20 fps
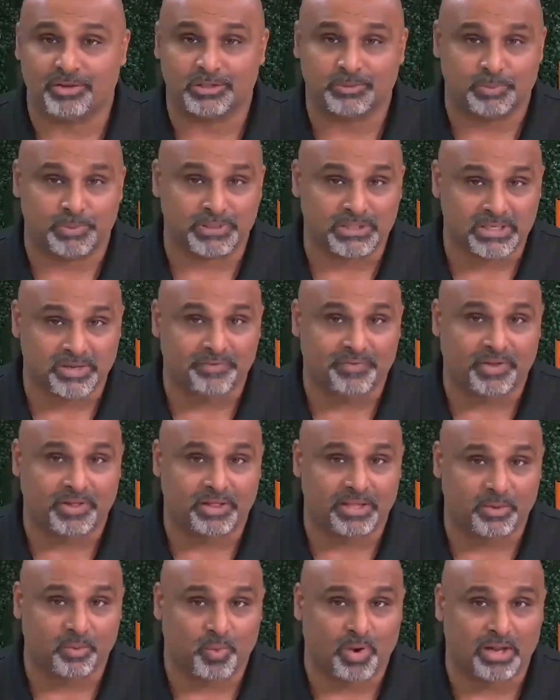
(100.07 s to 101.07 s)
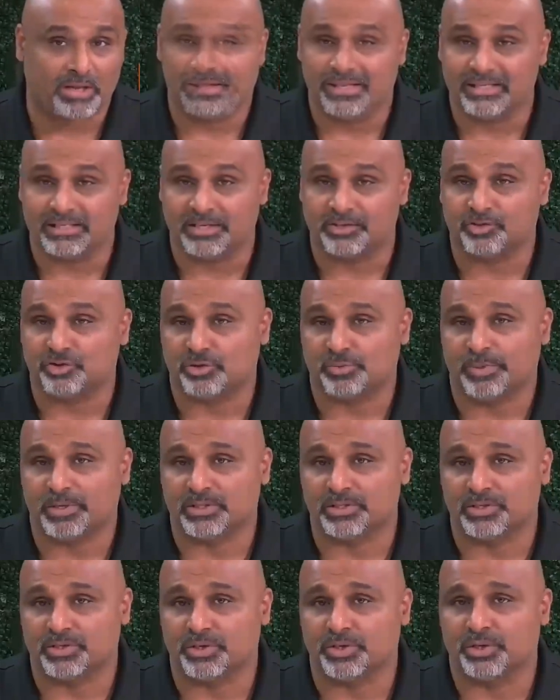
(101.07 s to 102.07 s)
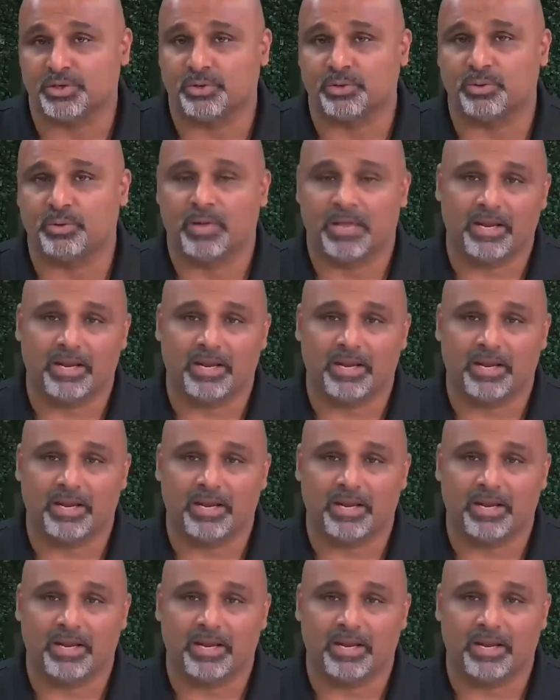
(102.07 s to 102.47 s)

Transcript: specifically what these instruments do,